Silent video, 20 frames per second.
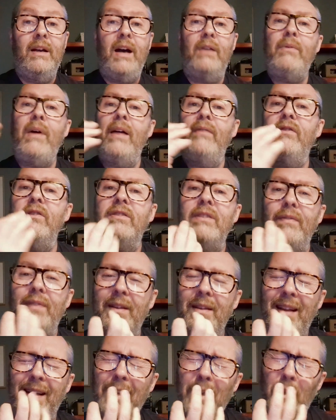I'd rather just have
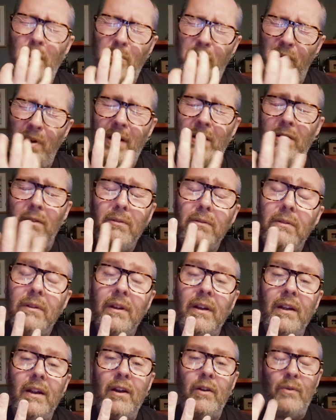a little prickle
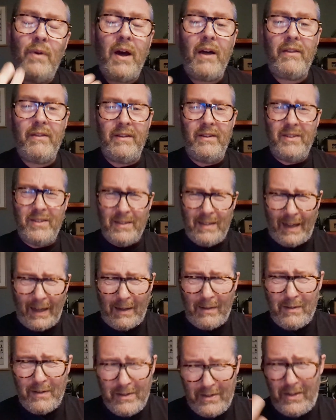rather than just
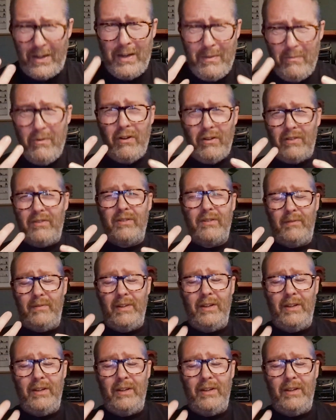like too much,